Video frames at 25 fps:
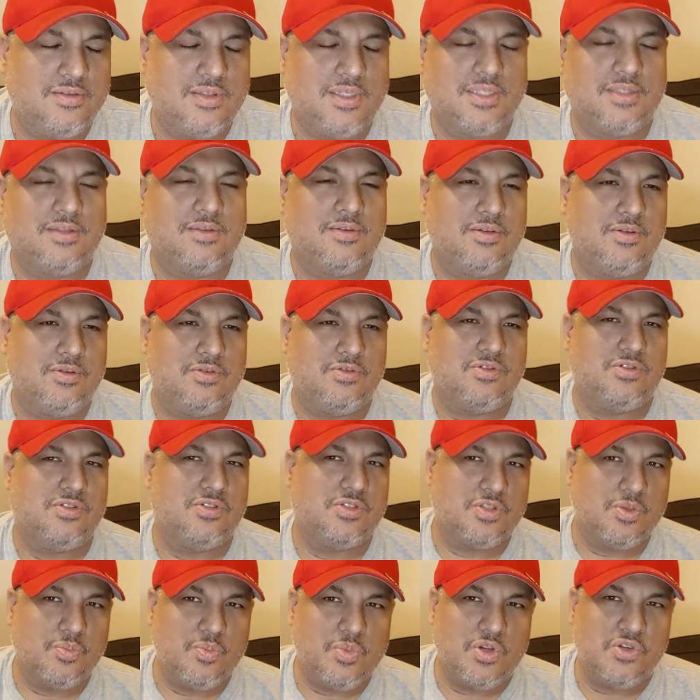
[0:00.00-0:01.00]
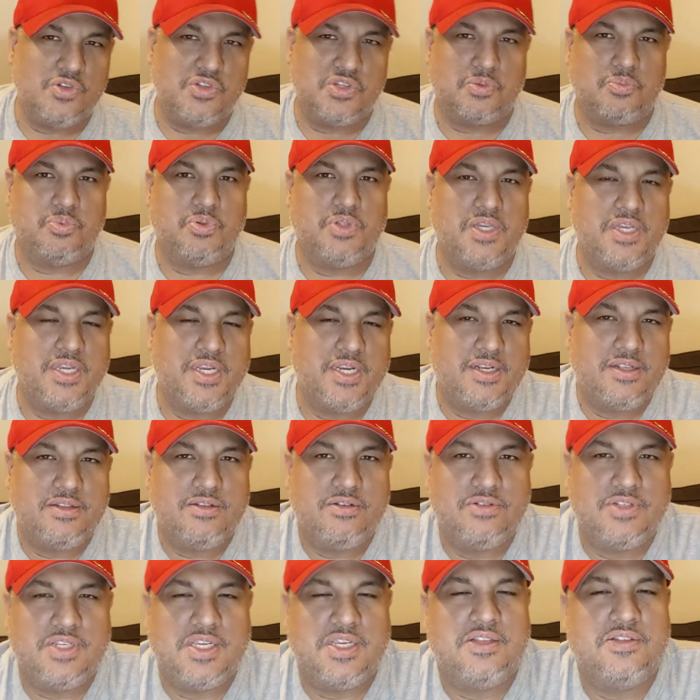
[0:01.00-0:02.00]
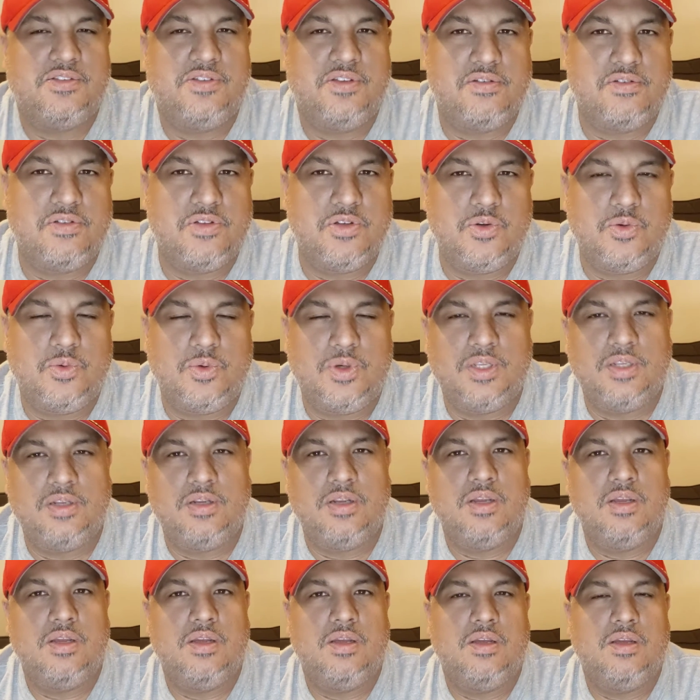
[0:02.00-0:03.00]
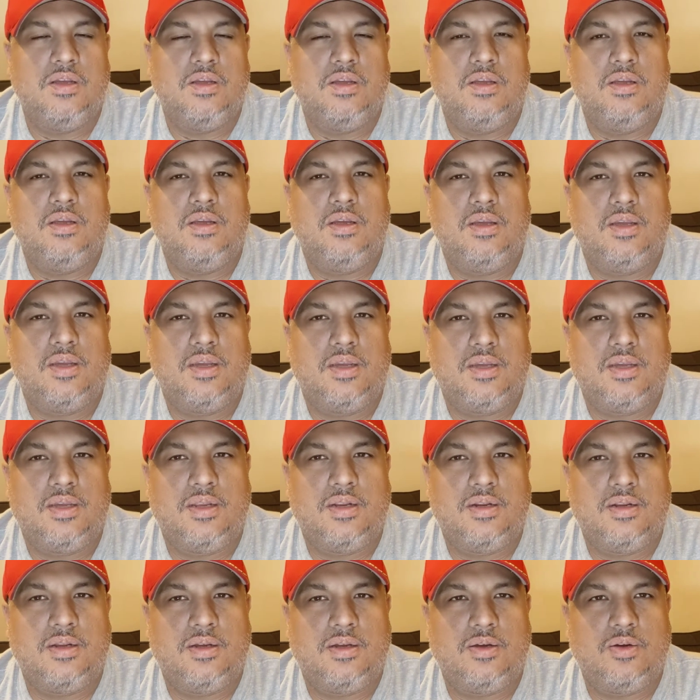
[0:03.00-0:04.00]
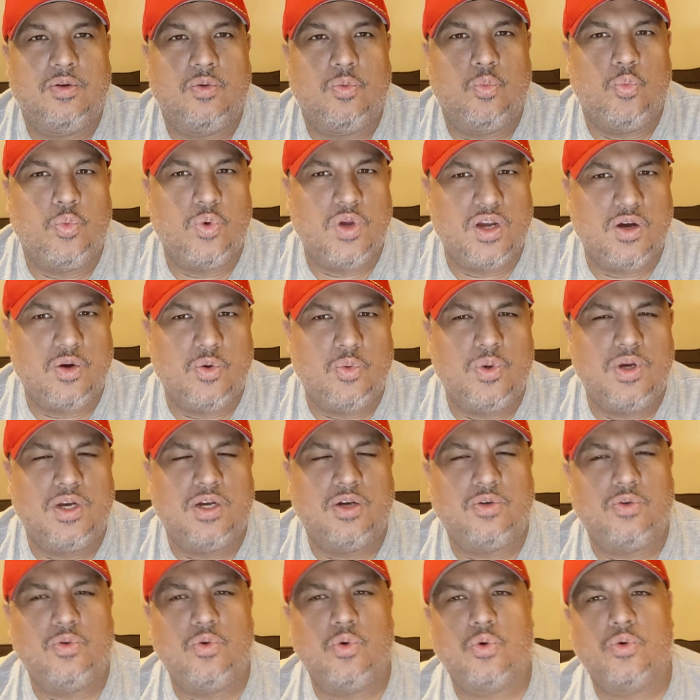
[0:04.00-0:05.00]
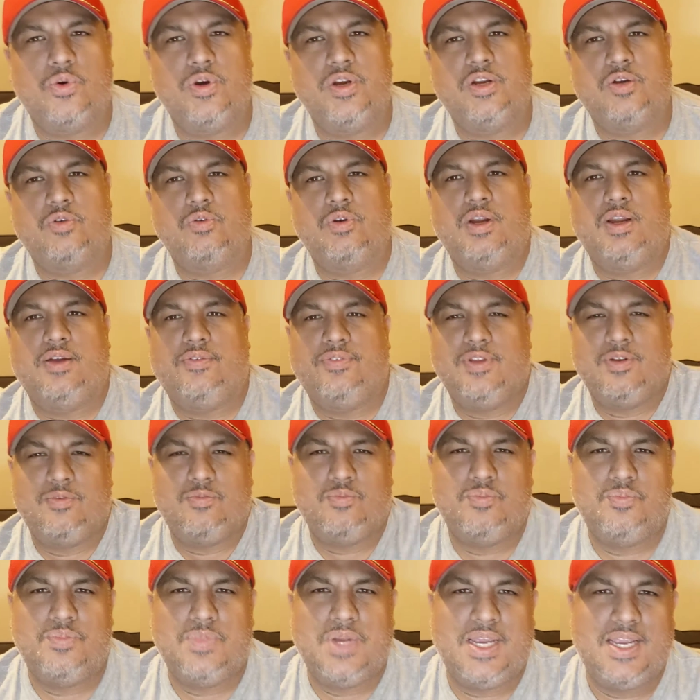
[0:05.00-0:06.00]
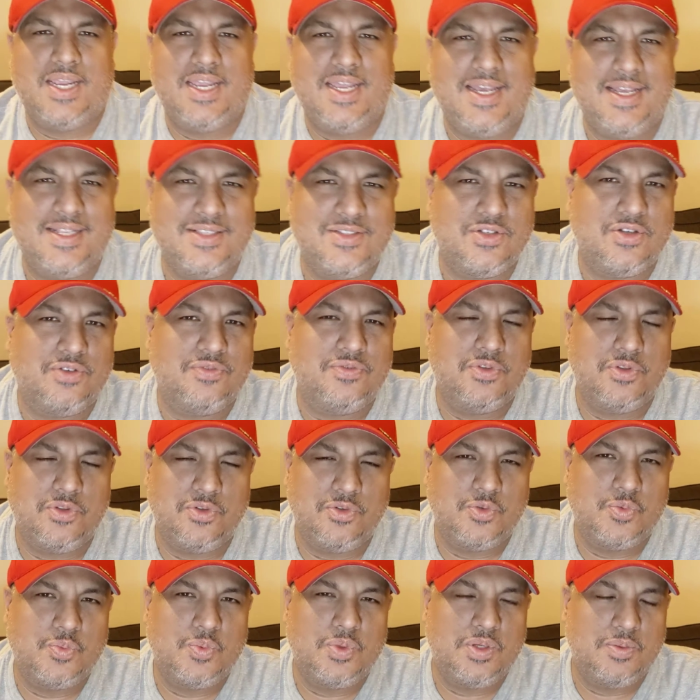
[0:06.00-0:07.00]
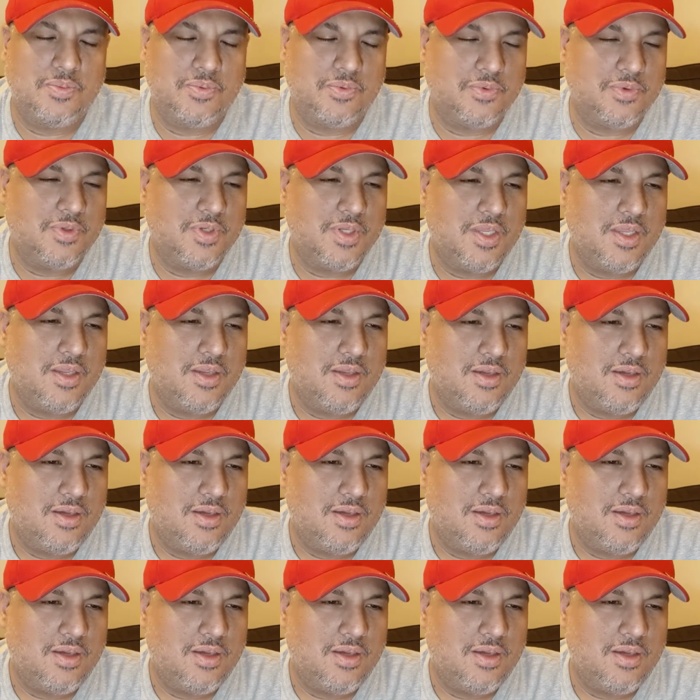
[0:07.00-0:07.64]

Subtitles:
Like there's just the music playing and they're dancing to it, and well choreographed. My hats off to those people.